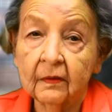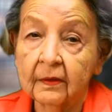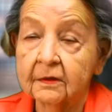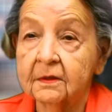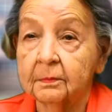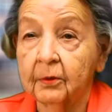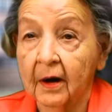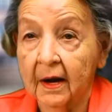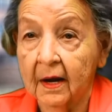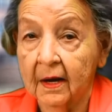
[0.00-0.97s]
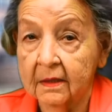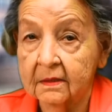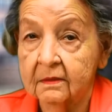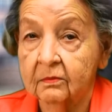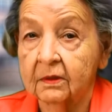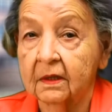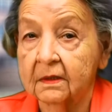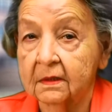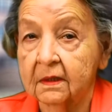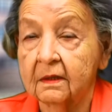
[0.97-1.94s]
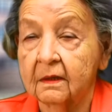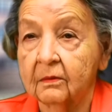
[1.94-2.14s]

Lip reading: They're surprised when they see